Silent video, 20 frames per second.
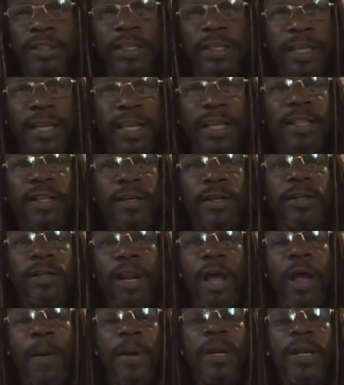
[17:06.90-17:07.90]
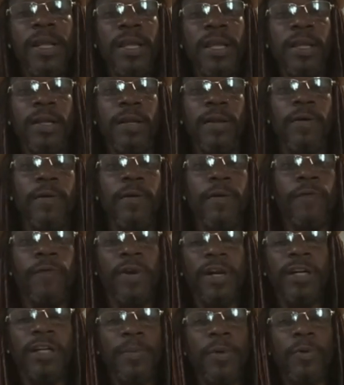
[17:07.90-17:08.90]
get the nominee
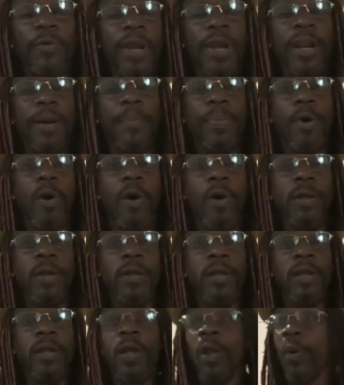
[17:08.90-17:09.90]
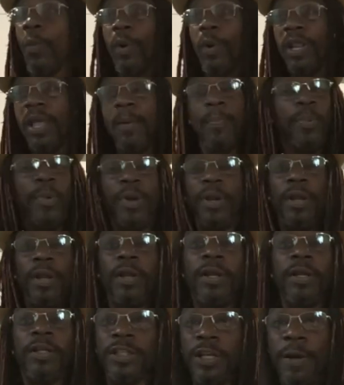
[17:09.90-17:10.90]
for the Democratic Party? Will they
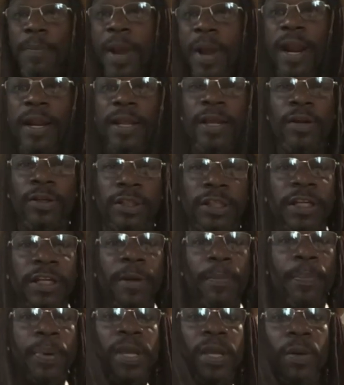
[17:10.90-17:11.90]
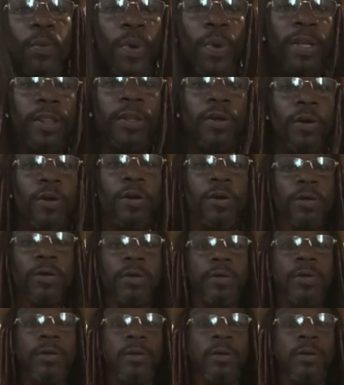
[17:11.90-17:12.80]
bring somebody else to compete with her?